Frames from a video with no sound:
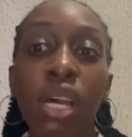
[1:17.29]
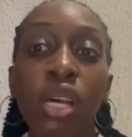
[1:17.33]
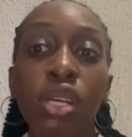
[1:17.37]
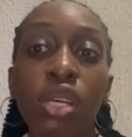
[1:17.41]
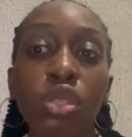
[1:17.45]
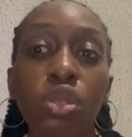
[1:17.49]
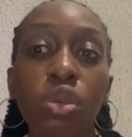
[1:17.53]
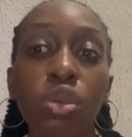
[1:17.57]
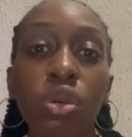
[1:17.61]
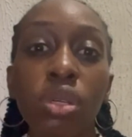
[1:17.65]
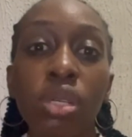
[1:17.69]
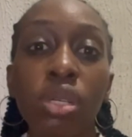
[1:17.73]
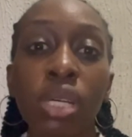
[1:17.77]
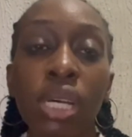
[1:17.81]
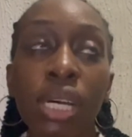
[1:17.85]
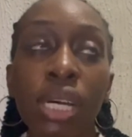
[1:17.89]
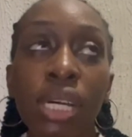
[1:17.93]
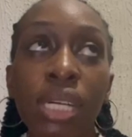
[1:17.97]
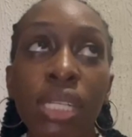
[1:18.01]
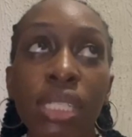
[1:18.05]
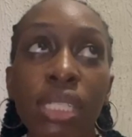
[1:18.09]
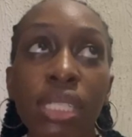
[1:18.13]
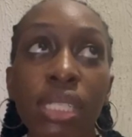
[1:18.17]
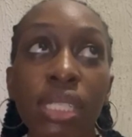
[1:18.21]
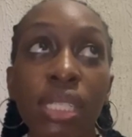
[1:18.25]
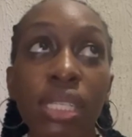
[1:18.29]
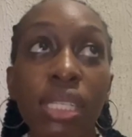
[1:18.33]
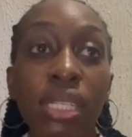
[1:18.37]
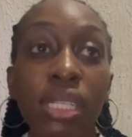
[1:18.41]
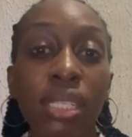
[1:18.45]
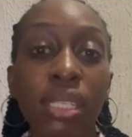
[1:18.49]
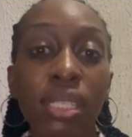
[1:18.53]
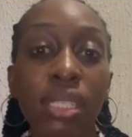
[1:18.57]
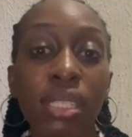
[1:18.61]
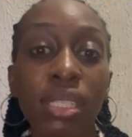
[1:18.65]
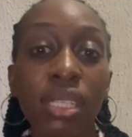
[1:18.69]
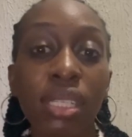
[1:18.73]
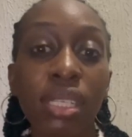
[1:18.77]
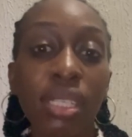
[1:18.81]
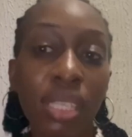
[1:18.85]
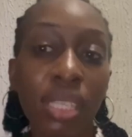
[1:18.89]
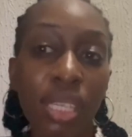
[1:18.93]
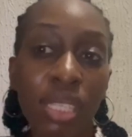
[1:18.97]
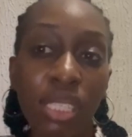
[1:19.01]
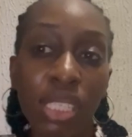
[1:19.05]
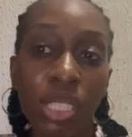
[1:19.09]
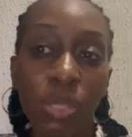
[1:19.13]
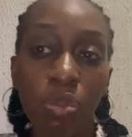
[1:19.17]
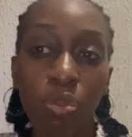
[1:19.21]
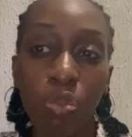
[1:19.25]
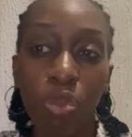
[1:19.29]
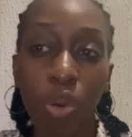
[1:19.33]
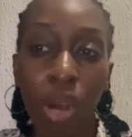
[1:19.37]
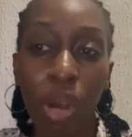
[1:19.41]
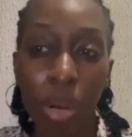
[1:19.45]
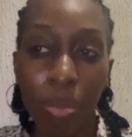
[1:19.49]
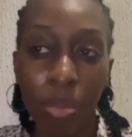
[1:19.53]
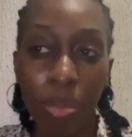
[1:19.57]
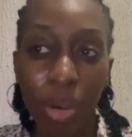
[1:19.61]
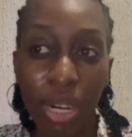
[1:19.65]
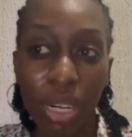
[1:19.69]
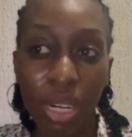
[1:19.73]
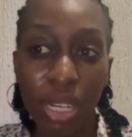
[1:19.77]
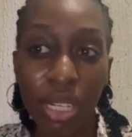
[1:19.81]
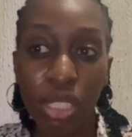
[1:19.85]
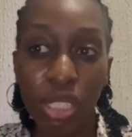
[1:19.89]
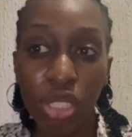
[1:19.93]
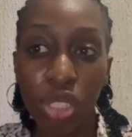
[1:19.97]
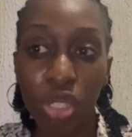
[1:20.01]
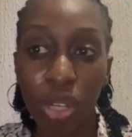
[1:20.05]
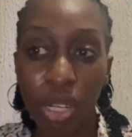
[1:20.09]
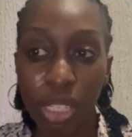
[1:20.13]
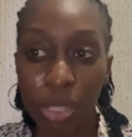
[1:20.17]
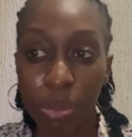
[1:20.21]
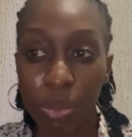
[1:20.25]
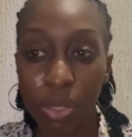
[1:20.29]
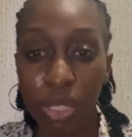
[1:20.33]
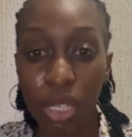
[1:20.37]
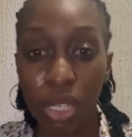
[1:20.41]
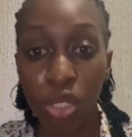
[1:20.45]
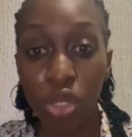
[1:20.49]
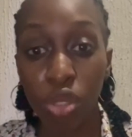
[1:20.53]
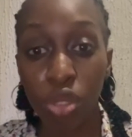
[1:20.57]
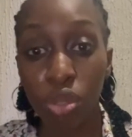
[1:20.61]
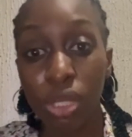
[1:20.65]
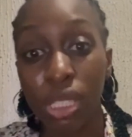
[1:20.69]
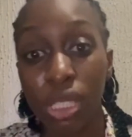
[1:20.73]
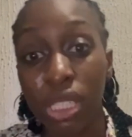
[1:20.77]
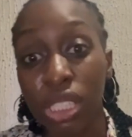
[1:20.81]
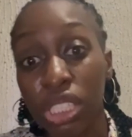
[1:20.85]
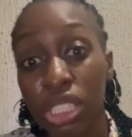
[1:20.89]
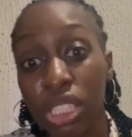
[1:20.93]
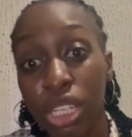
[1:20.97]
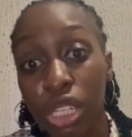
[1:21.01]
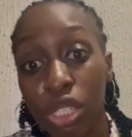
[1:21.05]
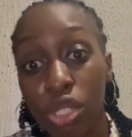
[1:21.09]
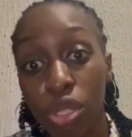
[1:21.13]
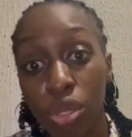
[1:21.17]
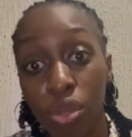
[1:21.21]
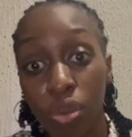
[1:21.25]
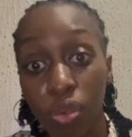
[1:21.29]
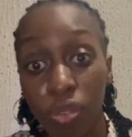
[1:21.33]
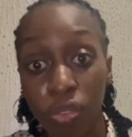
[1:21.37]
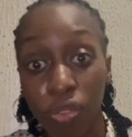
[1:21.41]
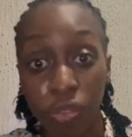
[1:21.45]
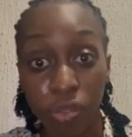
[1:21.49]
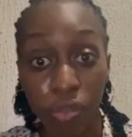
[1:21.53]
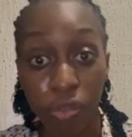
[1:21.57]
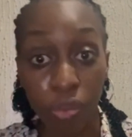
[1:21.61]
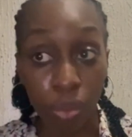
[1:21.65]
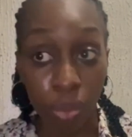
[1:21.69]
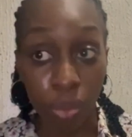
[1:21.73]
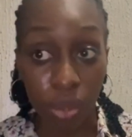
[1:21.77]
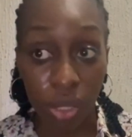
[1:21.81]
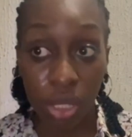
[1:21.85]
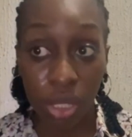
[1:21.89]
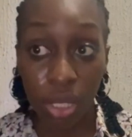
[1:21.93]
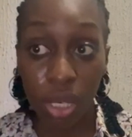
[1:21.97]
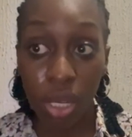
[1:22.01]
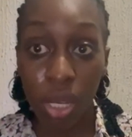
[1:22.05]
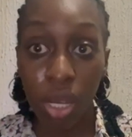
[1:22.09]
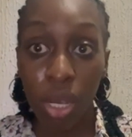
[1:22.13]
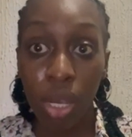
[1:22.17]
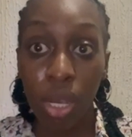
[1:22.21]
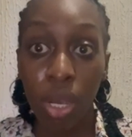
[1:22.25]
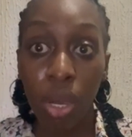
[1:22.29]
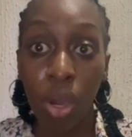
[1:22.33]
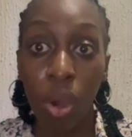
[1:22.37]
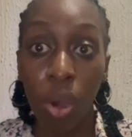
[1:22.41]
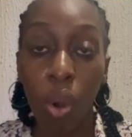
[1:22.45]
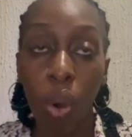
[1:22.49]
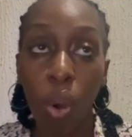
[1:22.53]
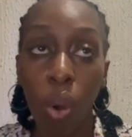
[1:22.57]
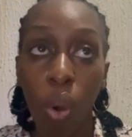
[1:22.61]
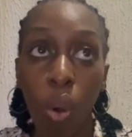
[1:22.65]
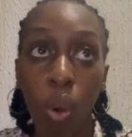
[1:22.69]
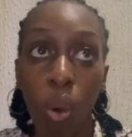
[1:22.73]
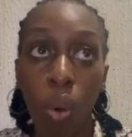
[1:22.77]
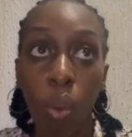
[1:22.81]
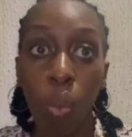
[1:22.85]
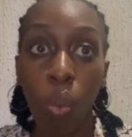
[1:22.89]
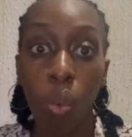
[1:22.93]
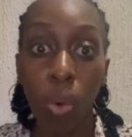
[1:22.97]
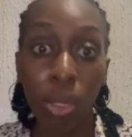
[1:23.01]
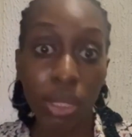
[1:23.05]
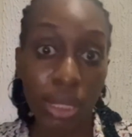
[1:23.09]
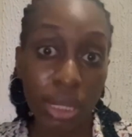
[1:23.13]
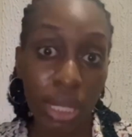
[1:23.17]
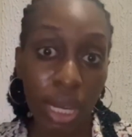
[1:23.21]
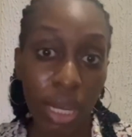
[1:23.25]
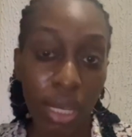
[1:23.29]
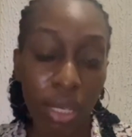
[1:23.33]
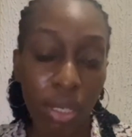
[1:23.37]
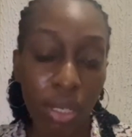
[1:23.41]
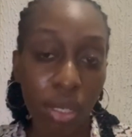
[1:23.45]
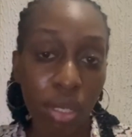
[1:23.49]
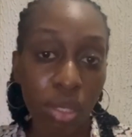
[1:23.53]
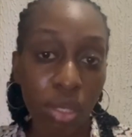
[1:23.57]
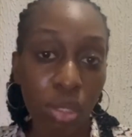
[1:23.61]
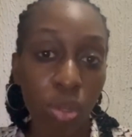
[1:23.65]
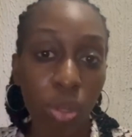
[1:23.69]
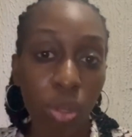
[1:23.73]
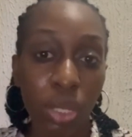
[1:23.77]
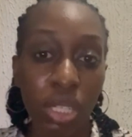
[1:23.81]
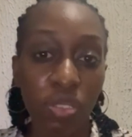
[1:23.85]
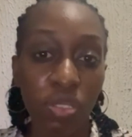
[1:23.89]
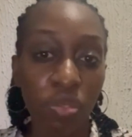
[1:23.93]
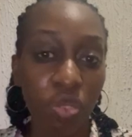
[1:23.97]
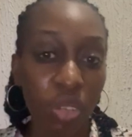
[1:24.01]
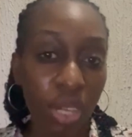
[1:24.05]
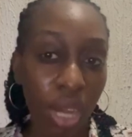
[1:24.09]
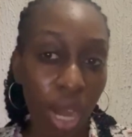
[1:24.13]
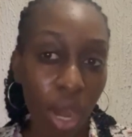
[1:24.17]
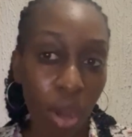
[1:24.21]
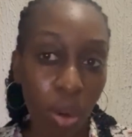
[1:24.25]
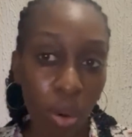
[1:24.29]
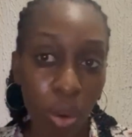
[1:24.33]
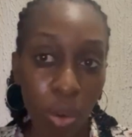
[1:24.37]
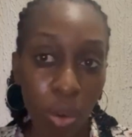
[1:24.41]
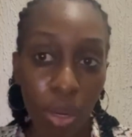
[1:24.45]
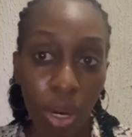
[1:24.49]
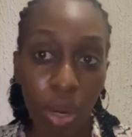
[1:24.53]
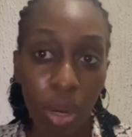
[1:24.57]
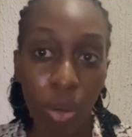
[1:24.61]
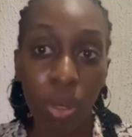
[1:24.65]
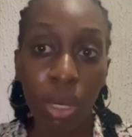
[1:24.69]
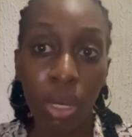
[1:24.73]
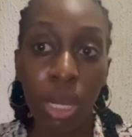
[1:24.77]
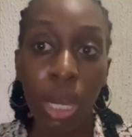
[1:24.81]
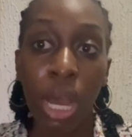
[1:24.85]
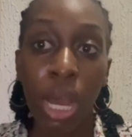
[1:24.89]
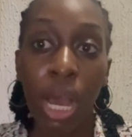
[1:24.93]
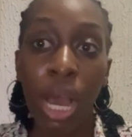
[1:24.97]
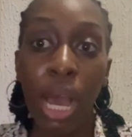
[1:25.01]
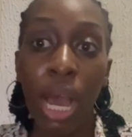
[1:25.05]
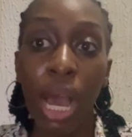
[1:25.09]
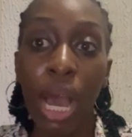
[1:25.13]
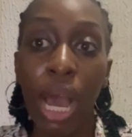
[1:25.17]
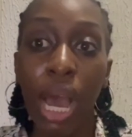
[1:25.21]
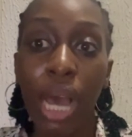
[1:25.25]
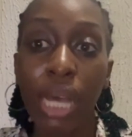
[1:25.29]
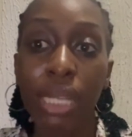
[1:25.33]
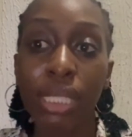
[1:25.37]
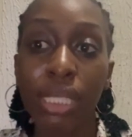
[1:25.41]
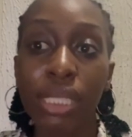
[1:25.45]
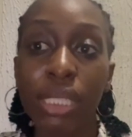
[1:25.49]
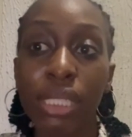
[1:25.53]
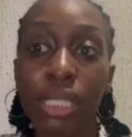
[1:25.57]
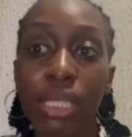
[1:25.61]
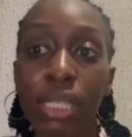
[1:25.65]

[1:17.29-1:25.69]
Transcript: So the disease is primarily transmitted through the ingestion of food or water, so it's fecal oral, and